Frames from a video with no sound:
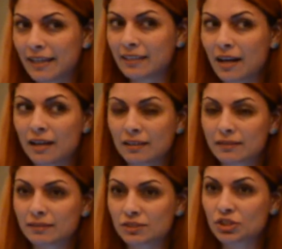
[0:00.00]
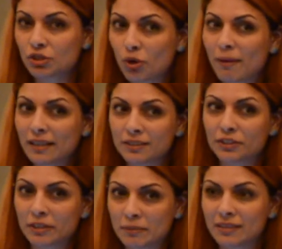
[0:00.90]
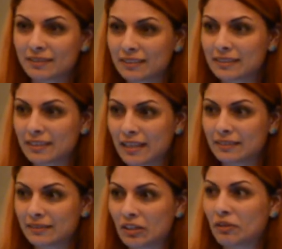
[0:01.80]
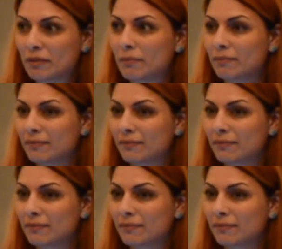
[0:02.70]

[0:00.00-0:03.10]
yeah, just go back to your communities and tell them